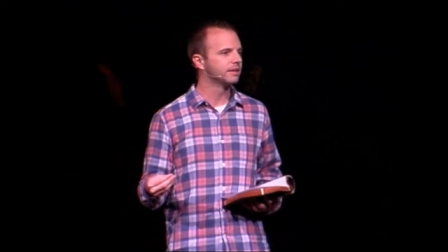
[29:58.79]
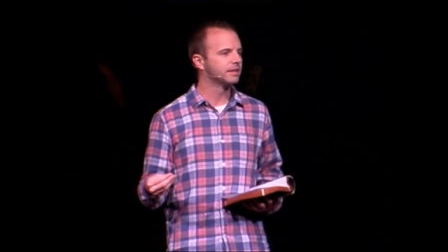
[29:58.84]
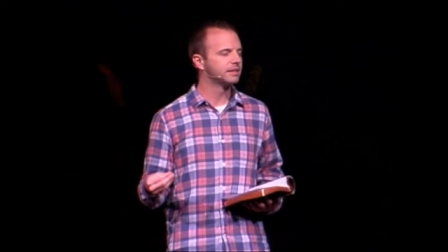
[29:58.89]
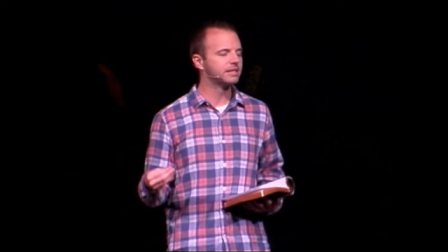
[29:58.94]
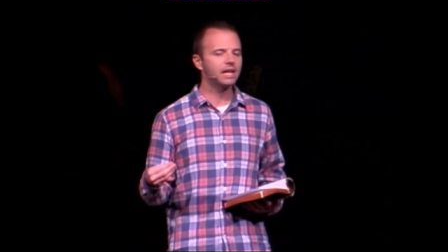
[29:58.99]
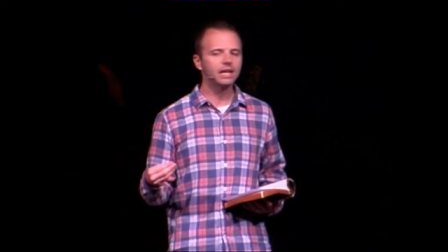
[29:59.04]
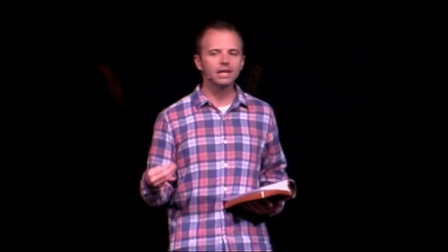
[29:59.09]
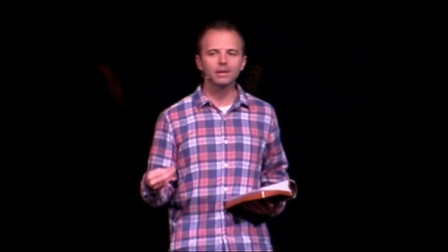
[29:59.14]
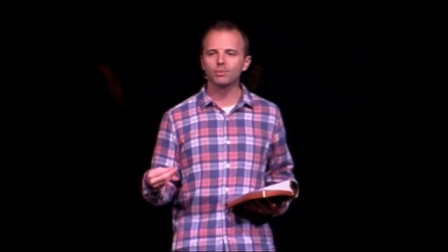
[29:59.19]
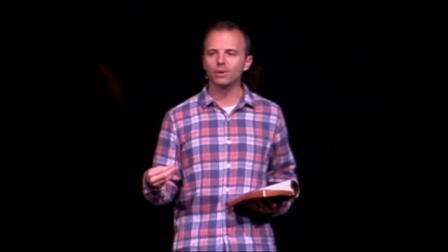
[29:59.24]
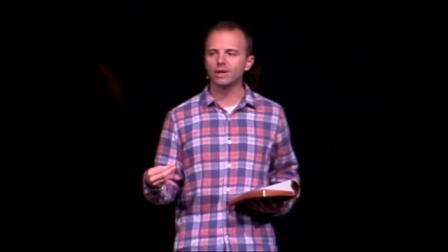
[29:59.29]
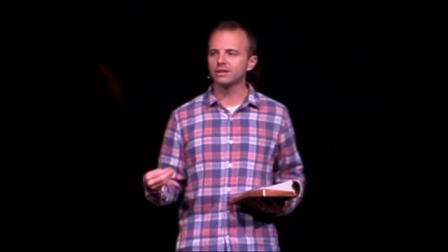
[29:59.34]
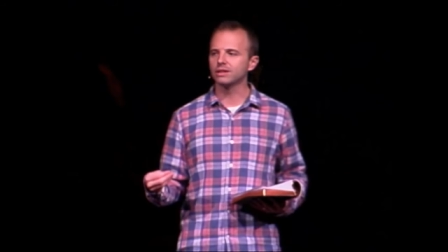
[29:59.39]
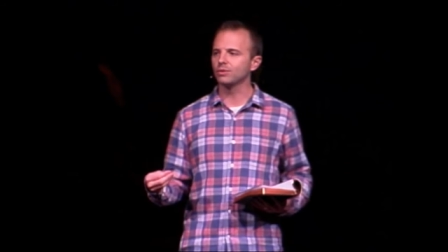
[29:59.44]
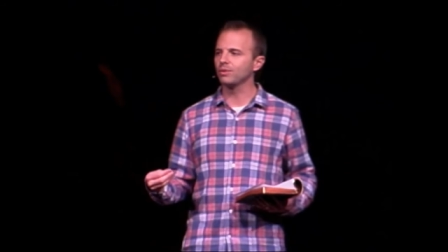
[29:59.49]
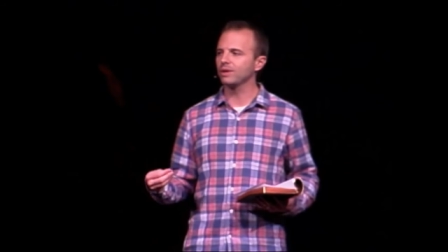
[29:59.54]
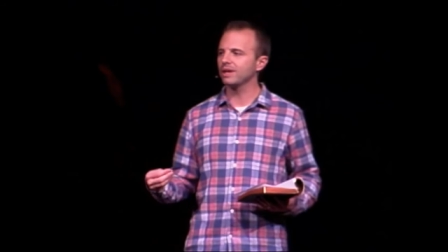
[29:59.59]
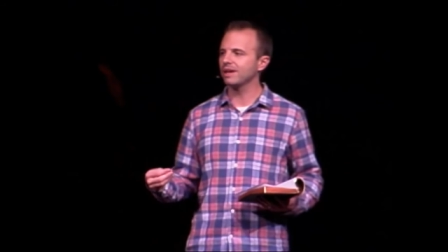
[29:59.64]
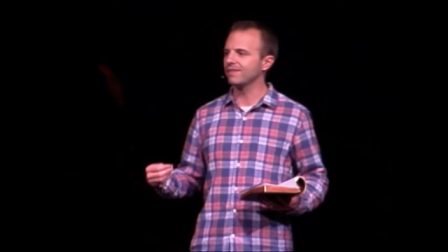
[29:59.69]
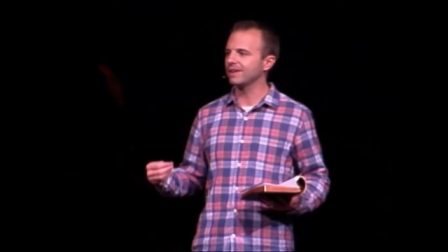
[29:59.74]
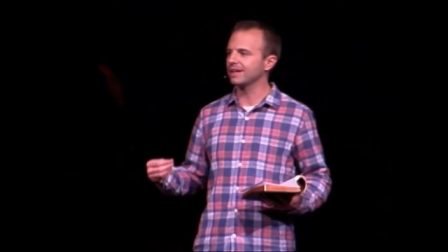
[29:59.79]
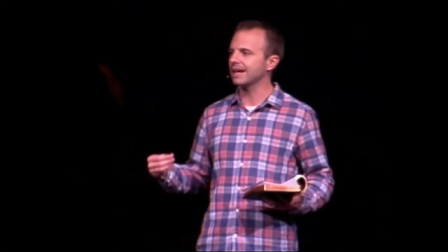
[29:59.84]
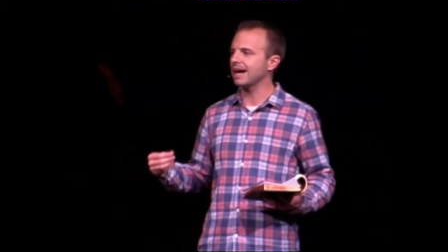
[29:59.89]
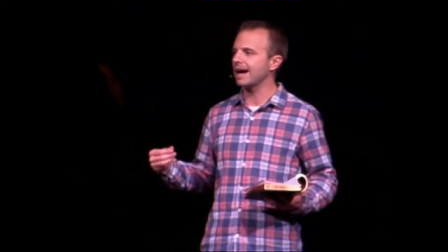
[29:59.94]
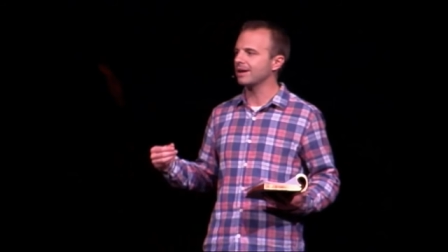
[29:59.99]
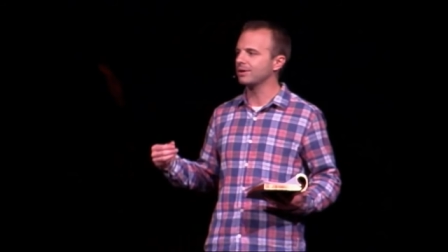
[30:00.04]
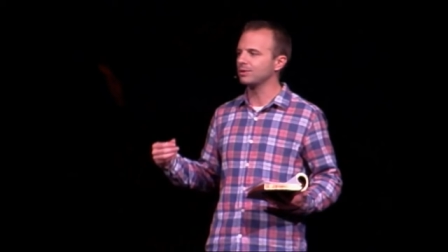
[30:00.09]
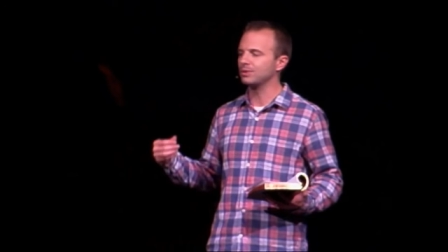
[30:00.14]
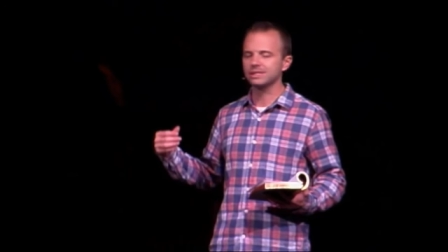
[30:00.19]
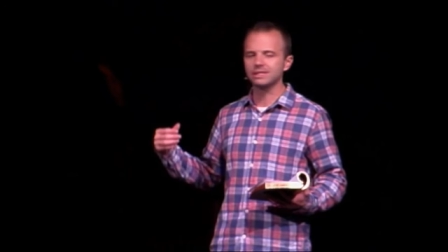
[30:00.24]
Celebrate that we have a
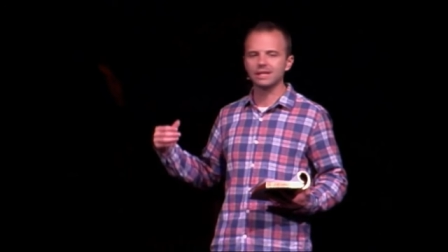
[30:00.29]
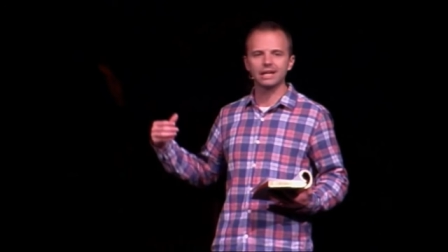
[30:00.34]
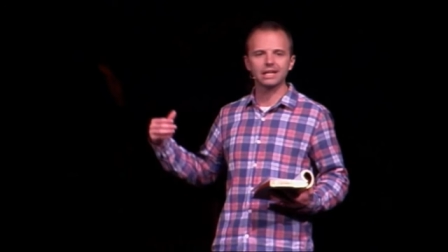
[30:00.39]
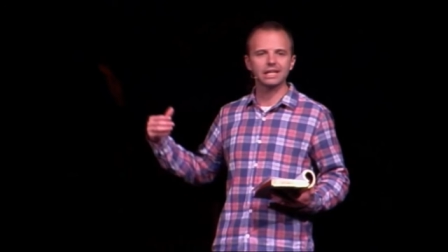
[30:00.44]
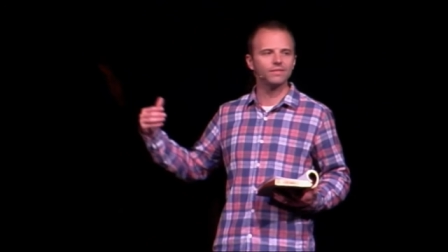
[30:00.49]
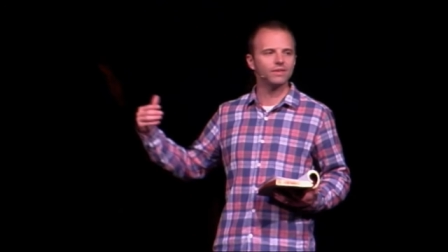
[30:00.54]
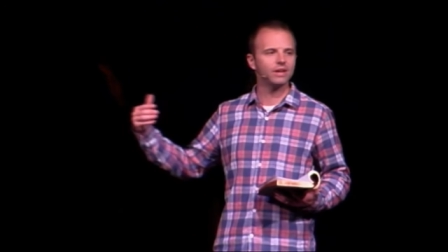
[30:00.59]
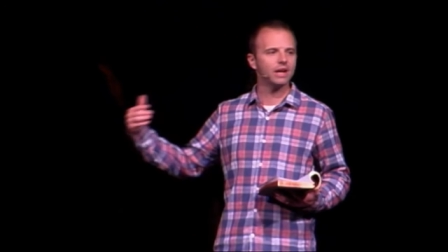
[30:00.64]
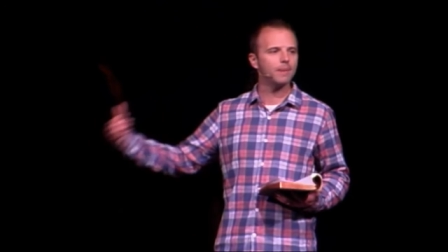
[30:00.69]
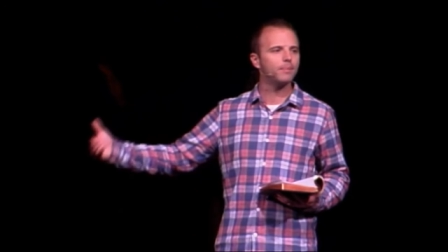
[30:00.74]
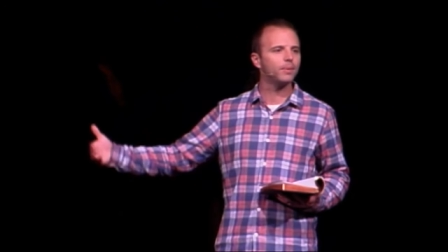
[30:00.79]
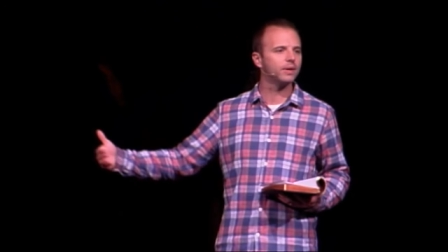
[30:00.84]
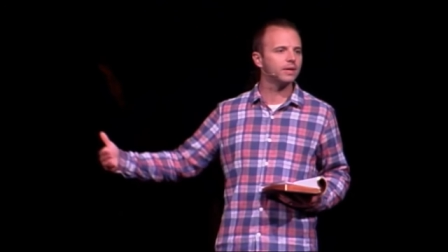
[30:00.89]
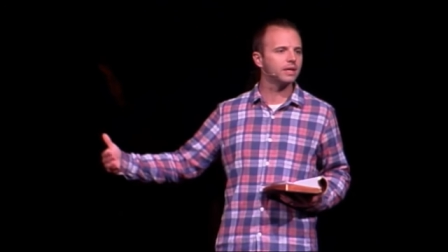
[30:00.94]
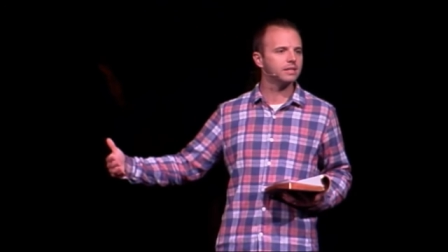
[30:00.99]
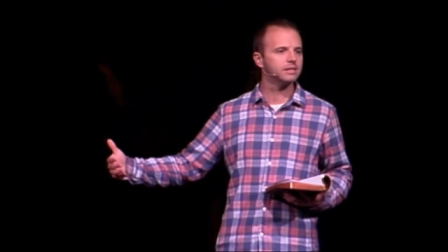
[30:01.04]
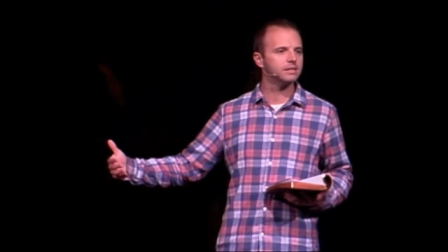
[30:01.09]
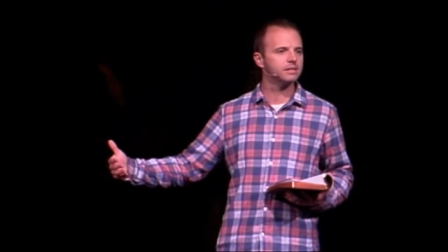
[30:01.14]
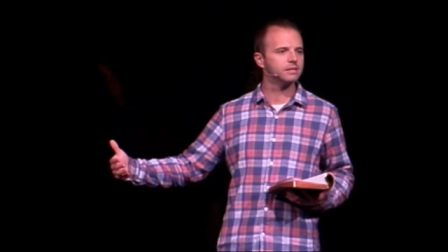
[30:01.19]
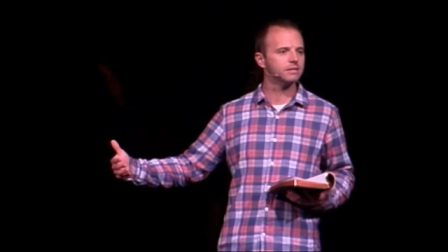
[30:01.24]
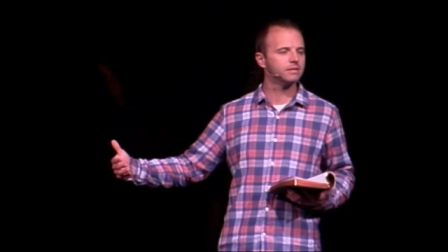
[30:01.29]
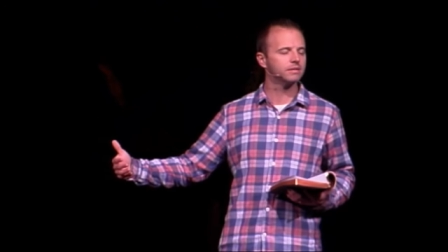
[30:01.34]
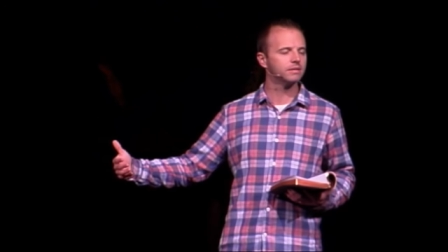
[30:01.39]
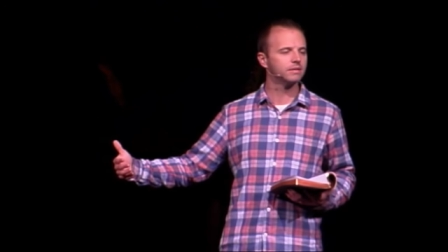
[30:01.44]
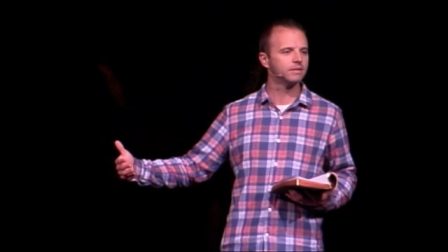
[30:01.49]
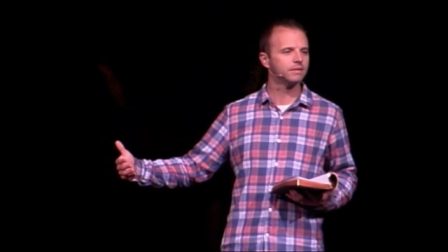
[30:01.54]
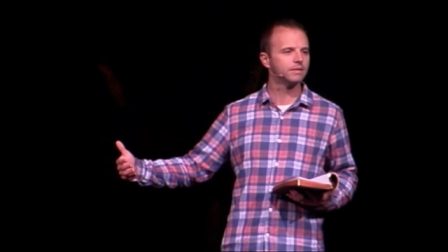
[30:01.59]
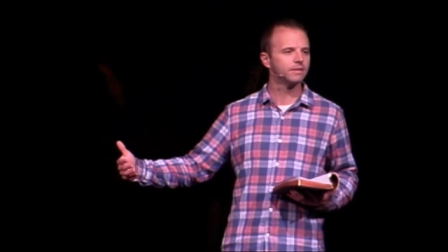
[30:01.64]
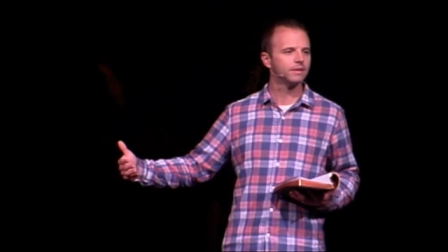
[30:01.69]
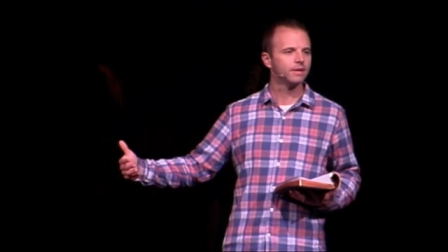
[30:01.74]
God who has not given up on us,
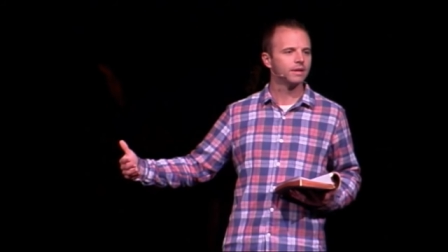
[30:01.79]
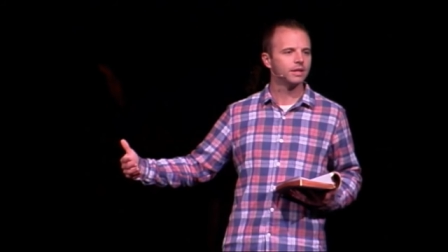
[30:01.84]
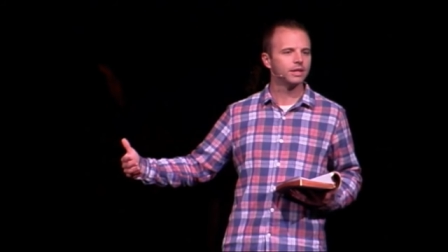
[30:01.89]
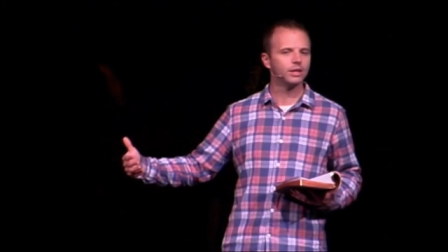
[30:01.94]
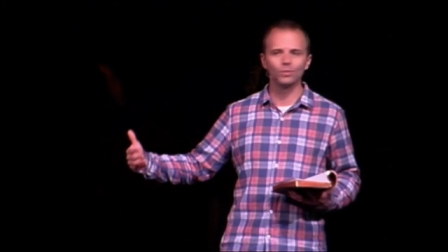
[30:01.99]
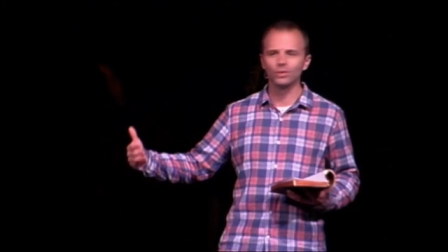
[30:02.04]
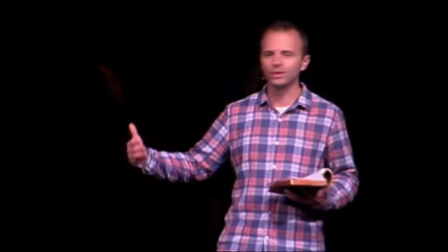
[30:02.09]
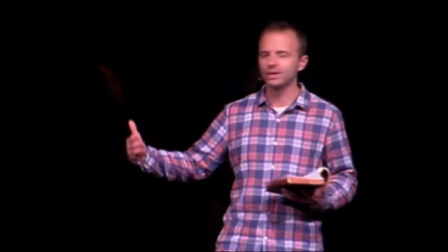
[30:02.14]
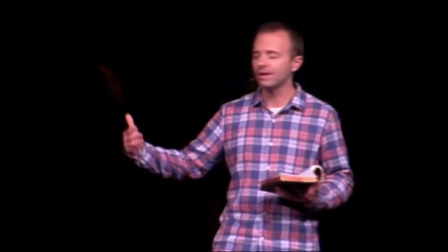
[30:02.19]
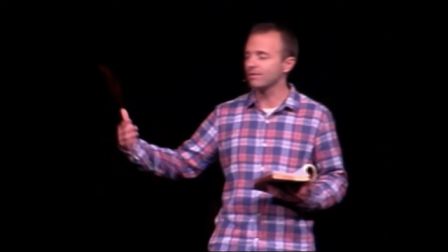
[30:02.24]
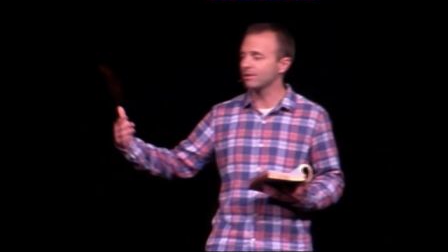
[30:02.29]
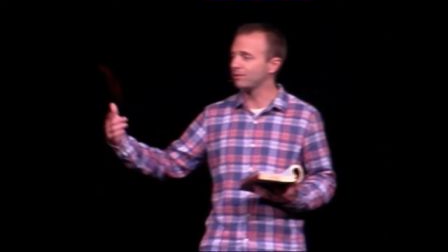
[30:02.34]
that will never